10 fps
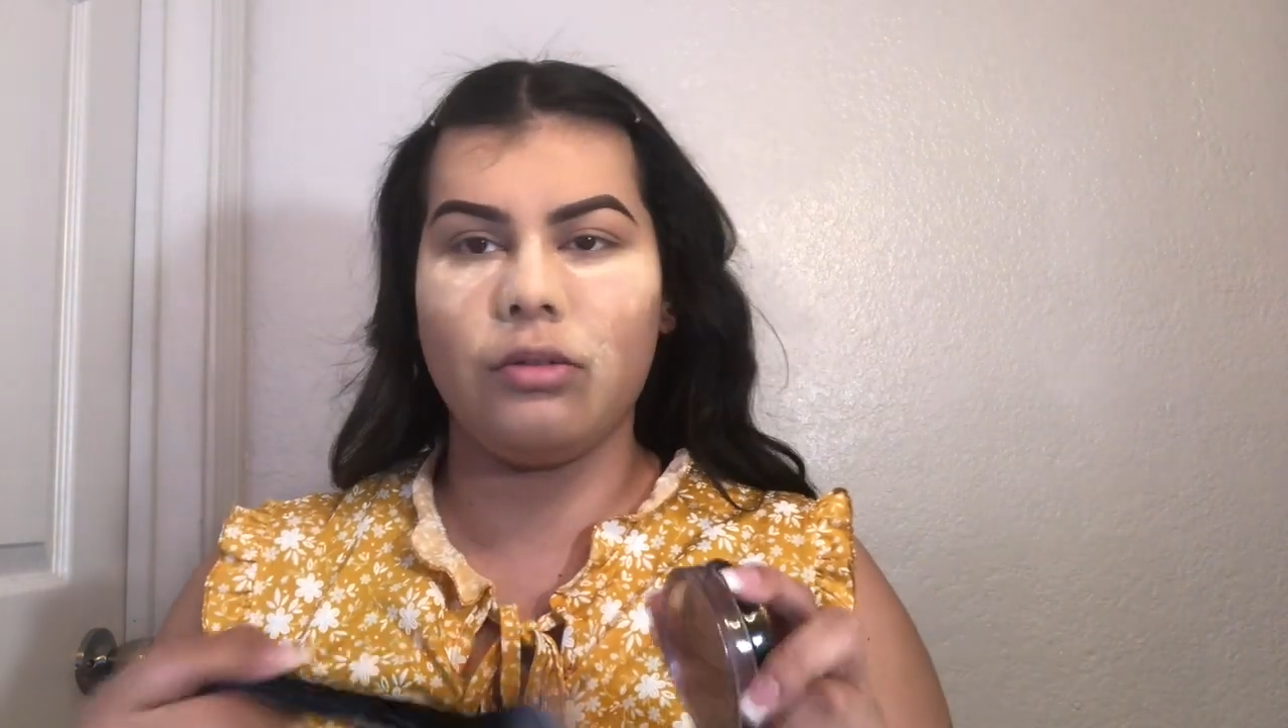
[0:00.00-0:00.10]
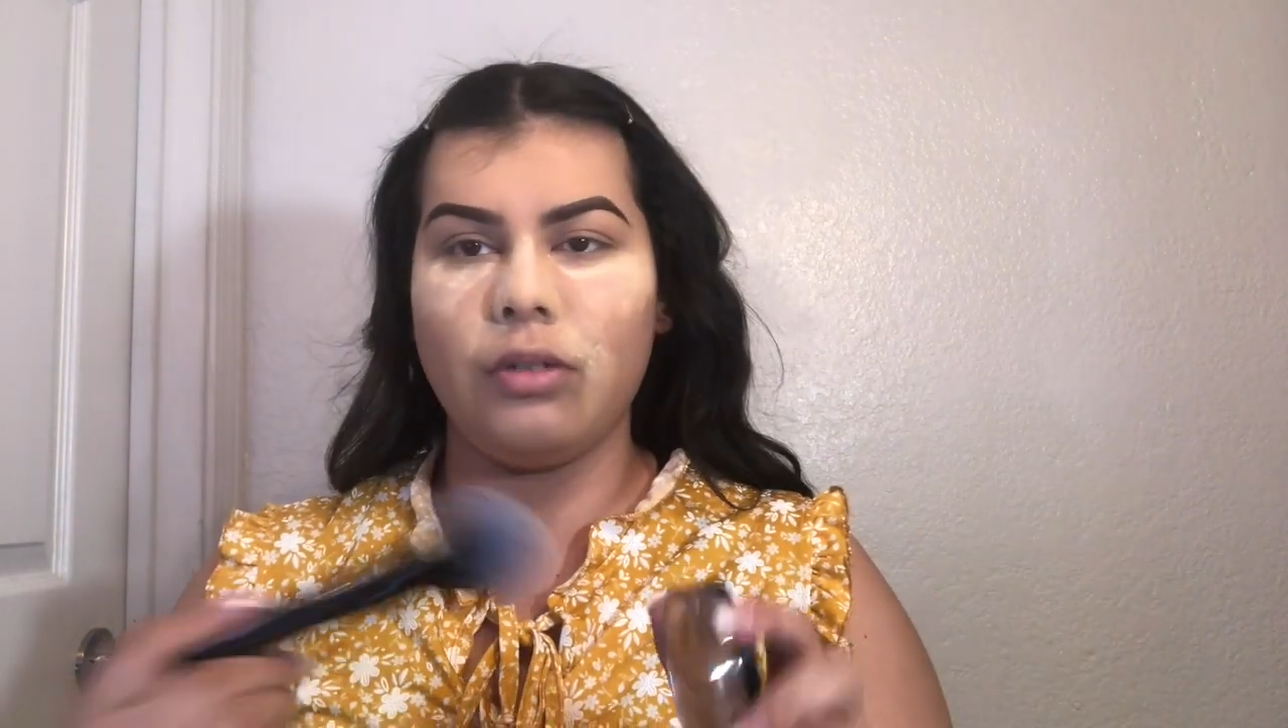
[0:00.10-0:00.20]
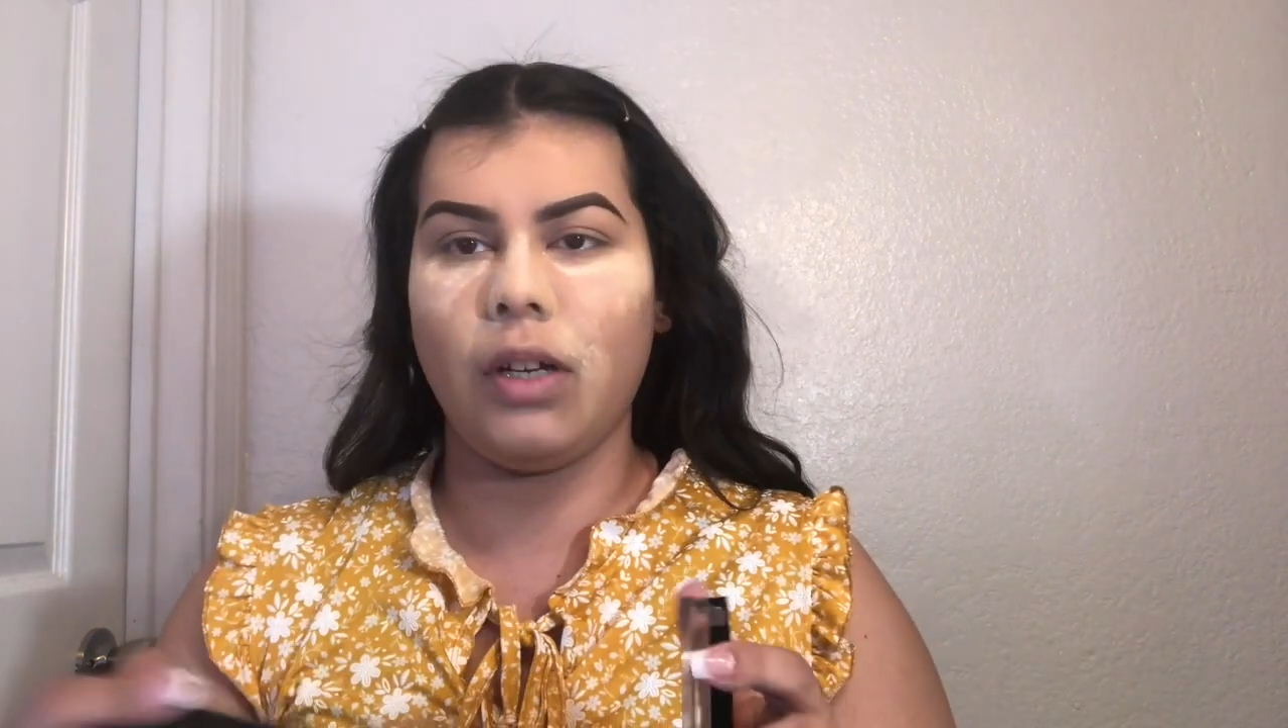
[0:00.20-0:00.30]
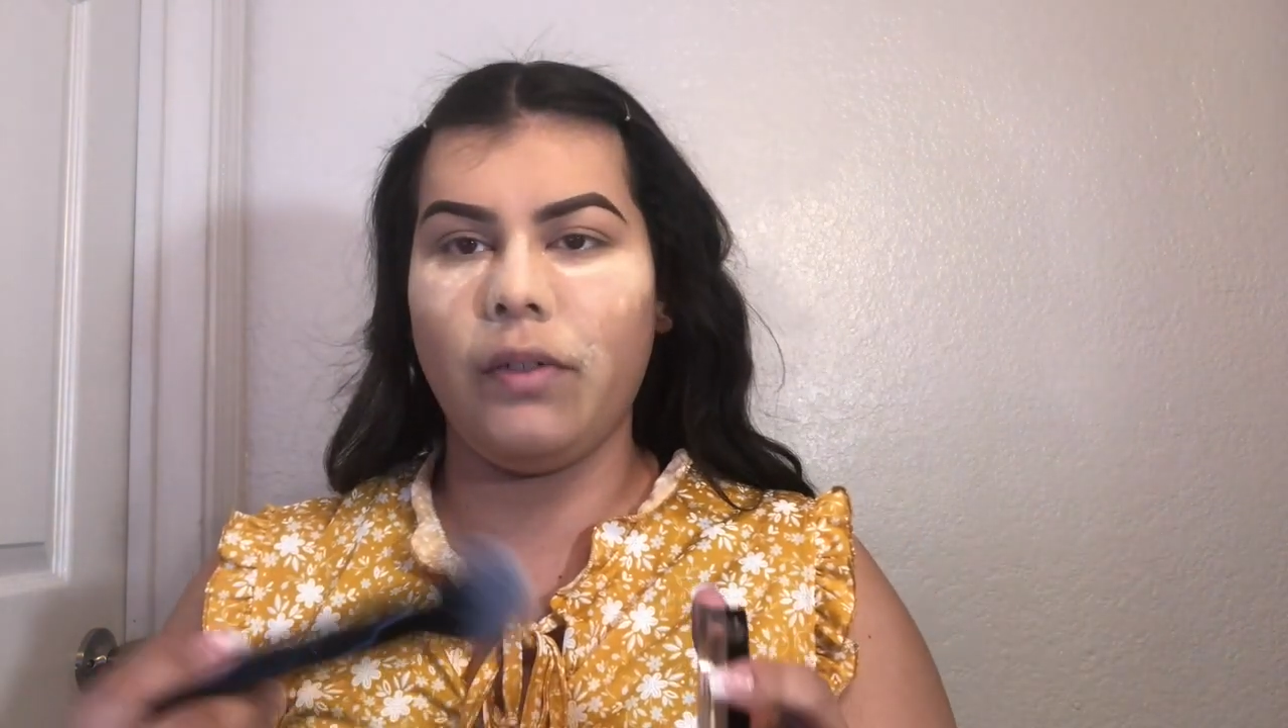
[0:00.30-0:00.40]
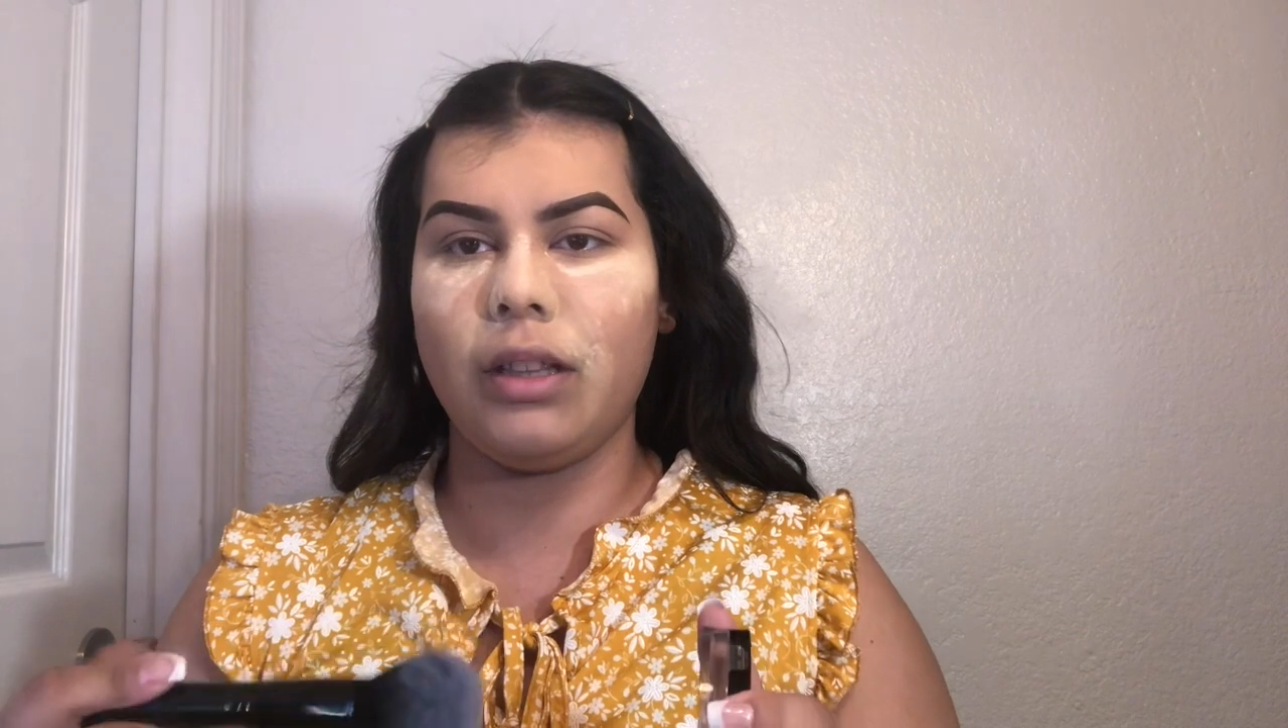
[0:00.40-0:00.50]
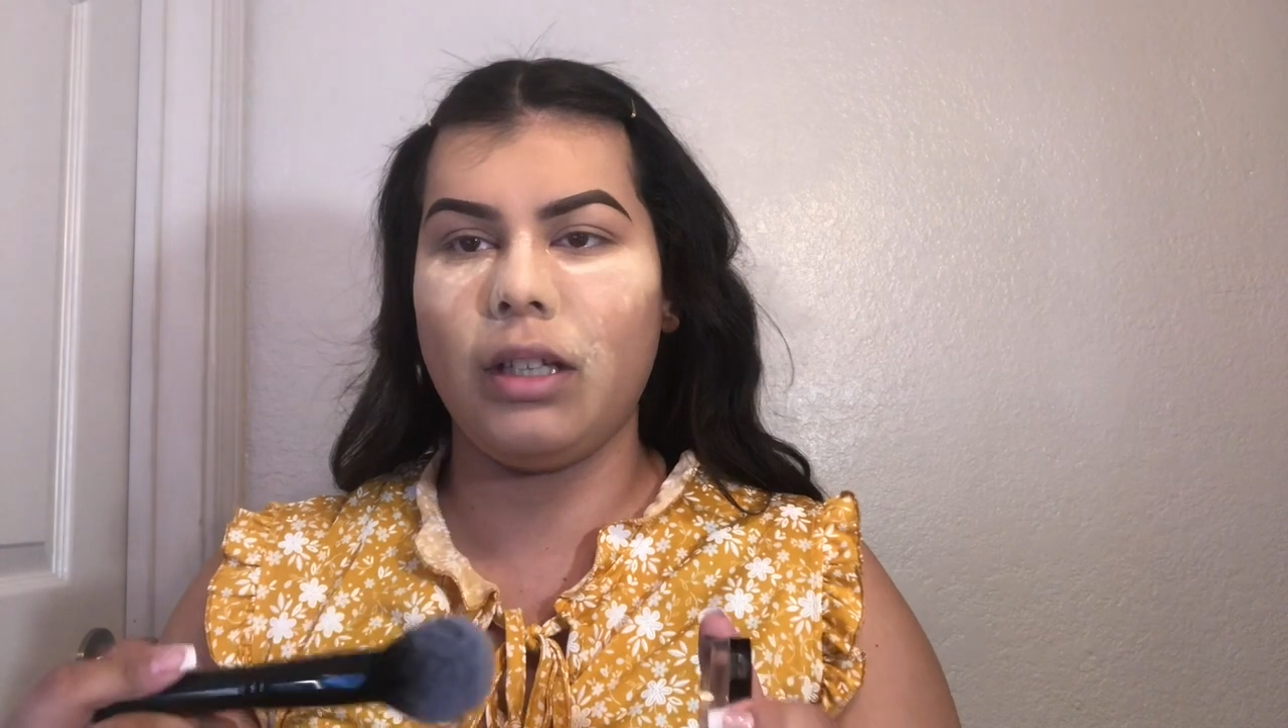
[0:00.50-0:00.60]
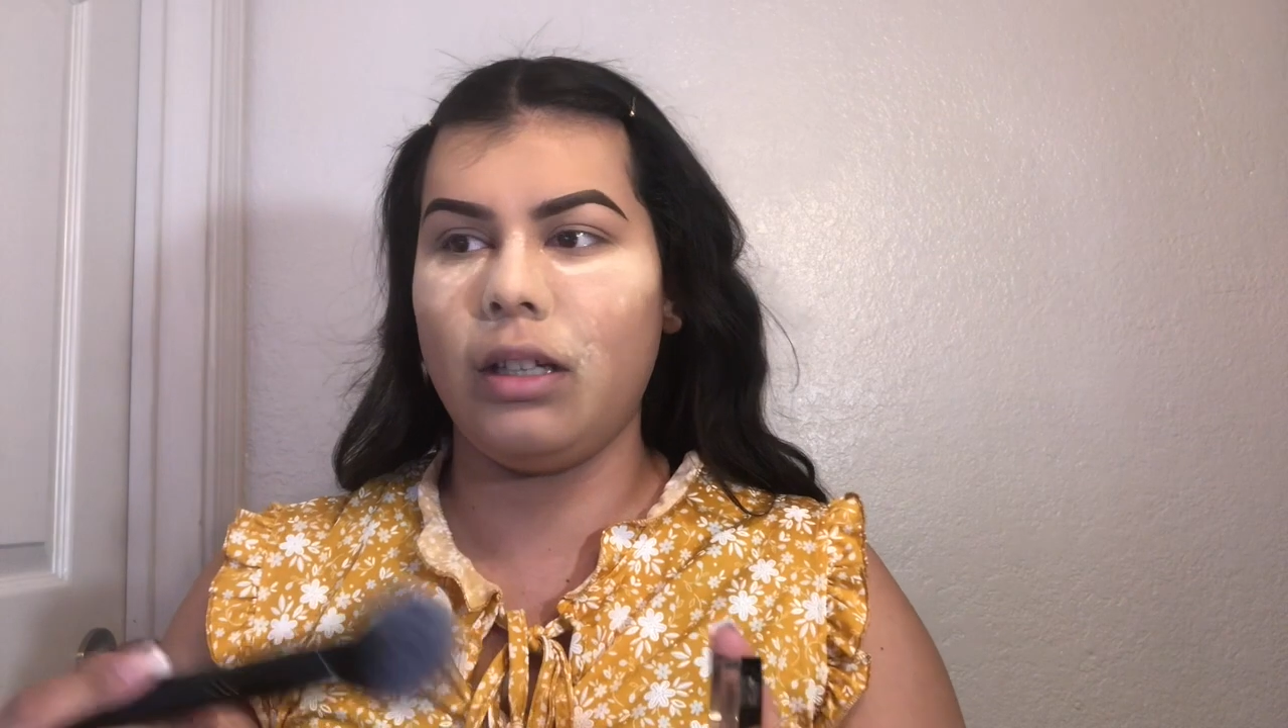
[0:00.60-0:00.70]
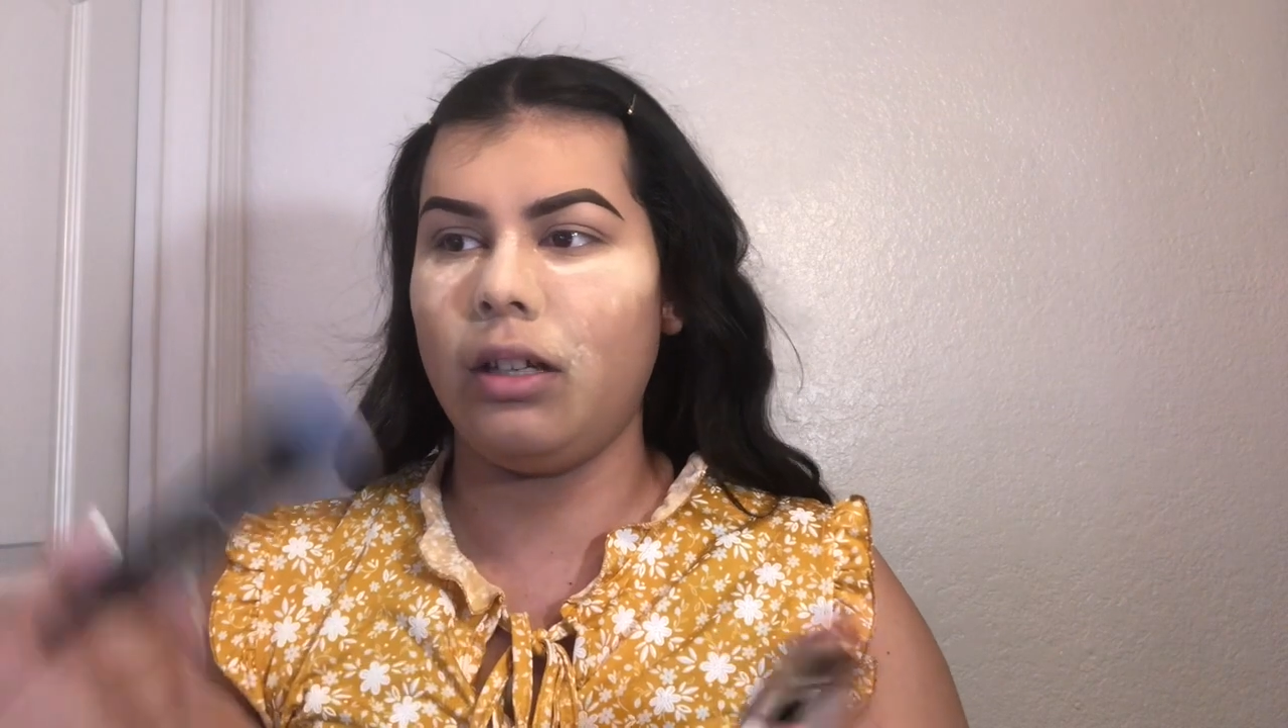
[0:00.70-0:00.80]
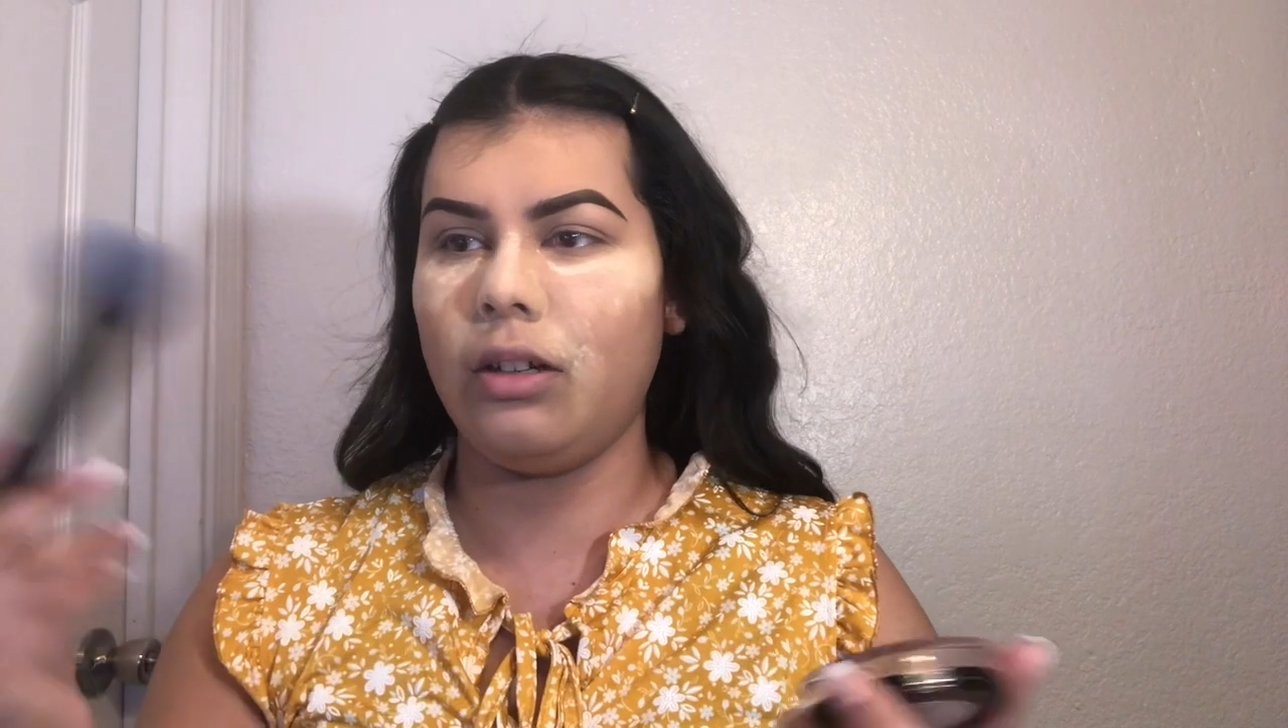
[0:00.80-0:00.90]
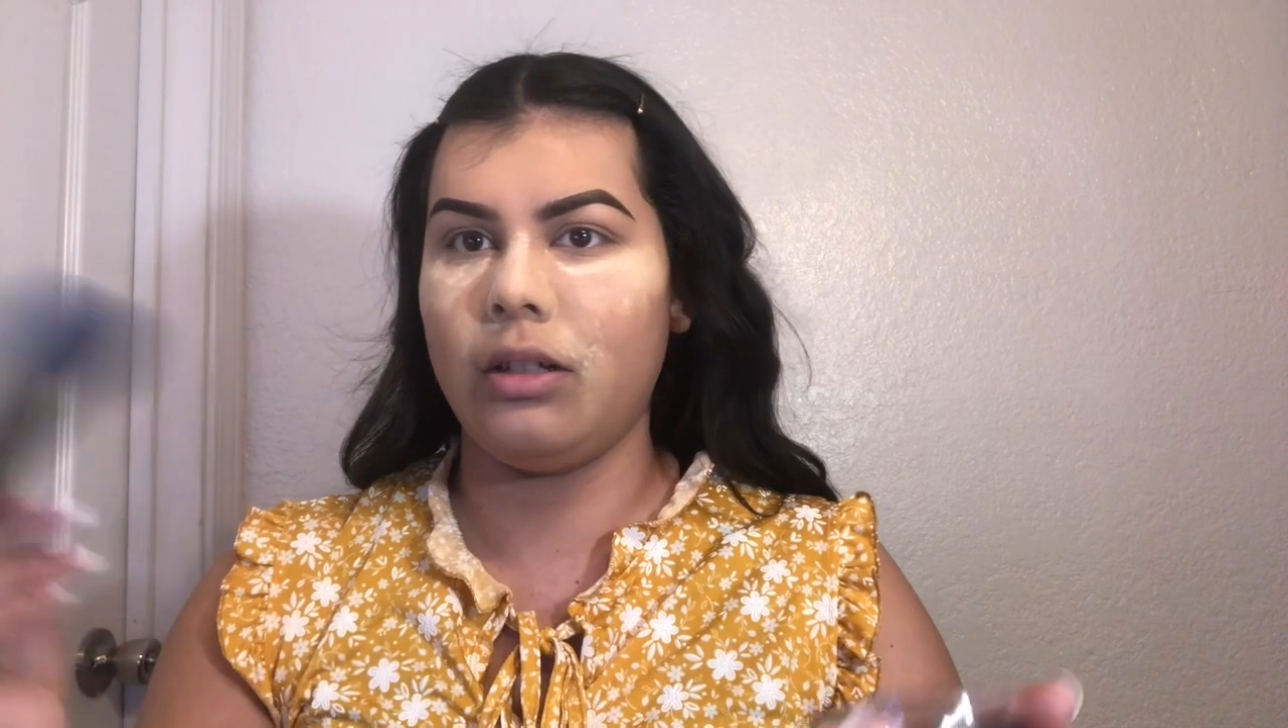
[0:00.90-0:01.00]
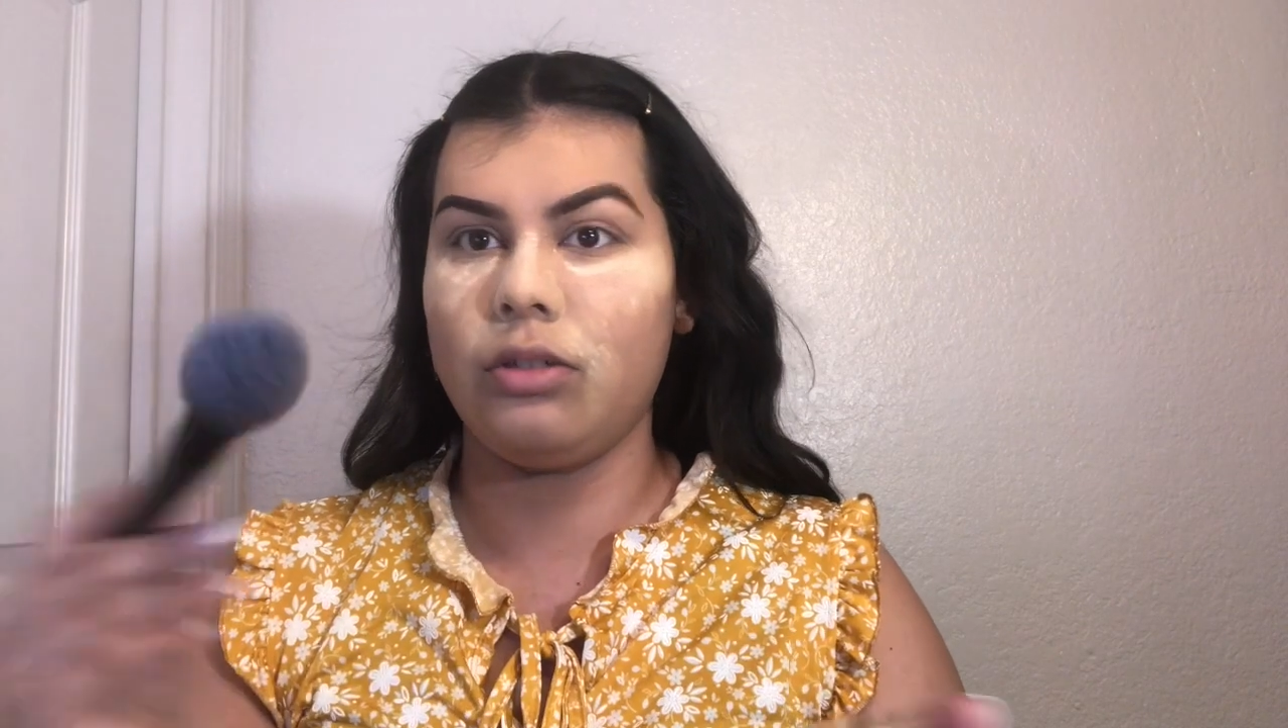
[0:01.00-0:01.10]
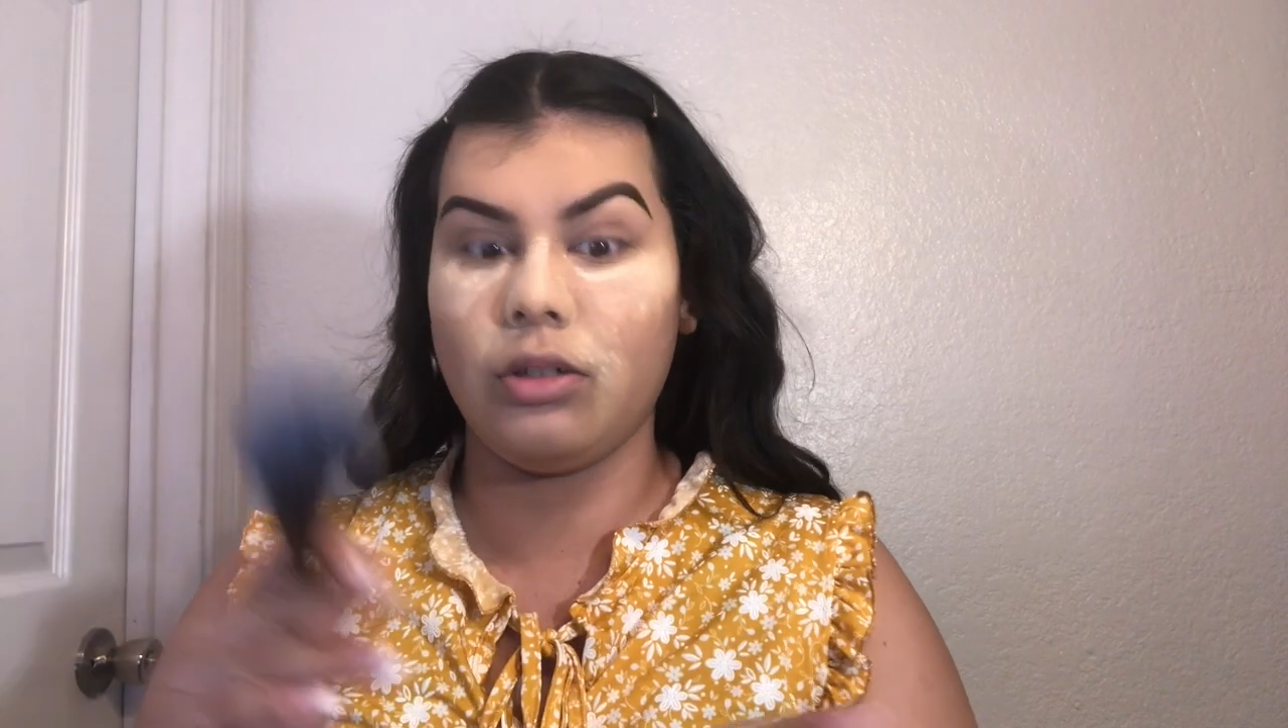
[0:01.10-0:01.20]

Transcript: do everything here and